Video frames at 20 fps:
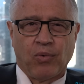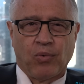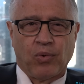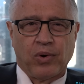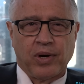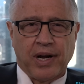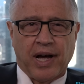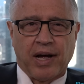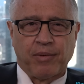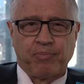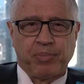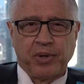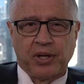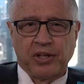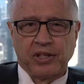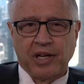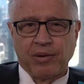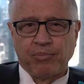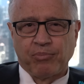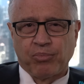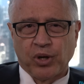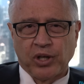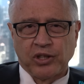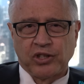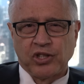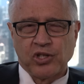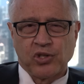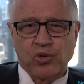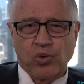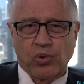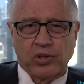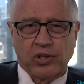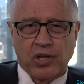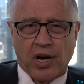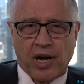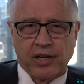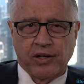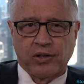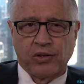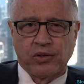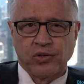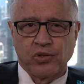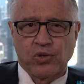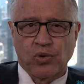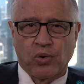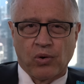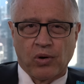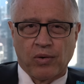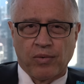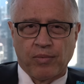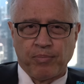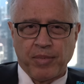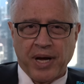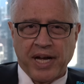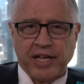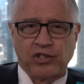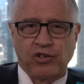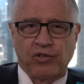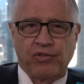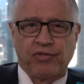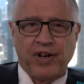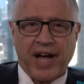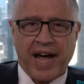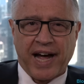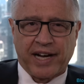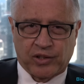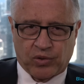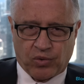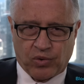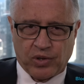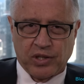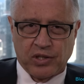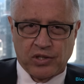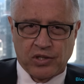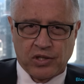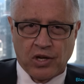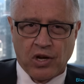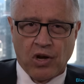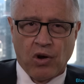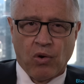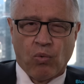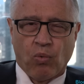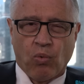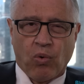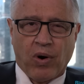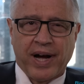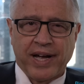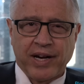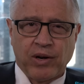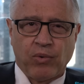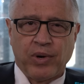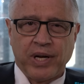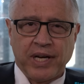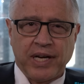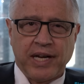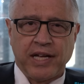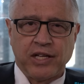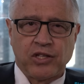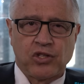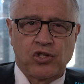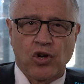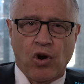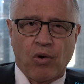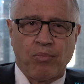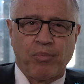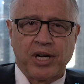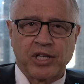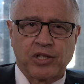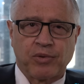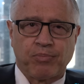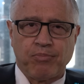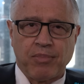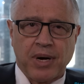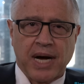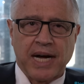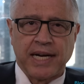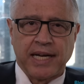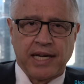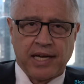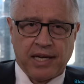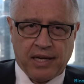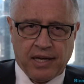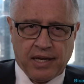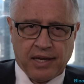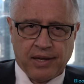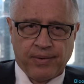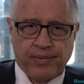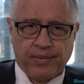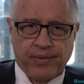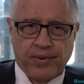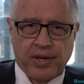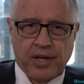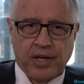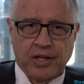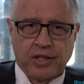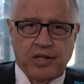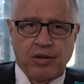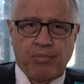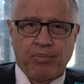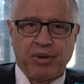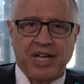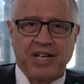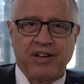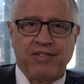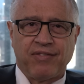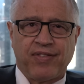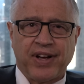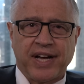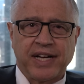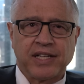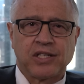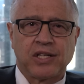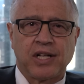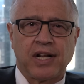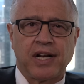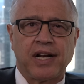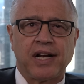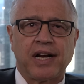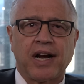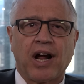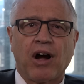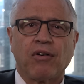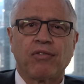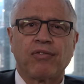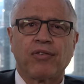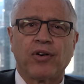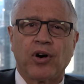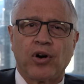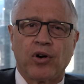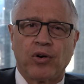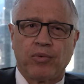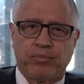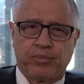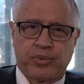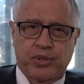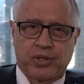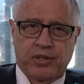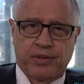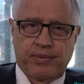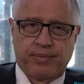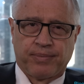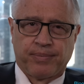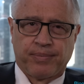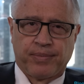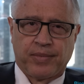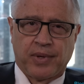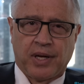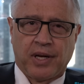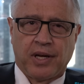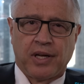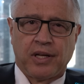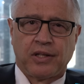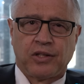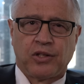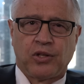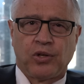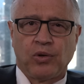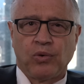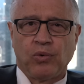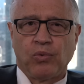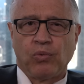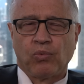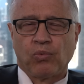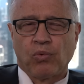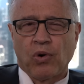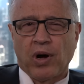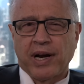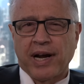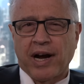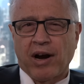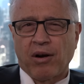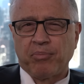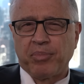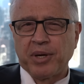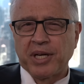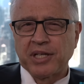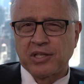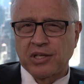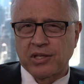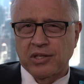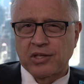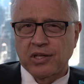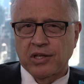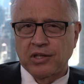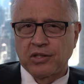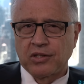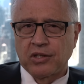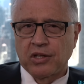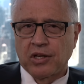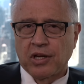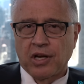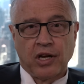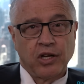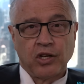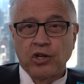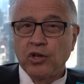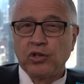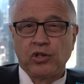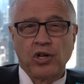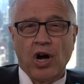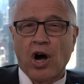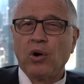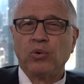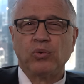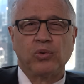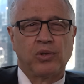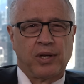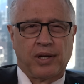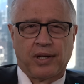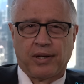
We're not building bridges or tunnels or major factories. Why do we need so much money to be invested in our firms, to run our businesses? You don't.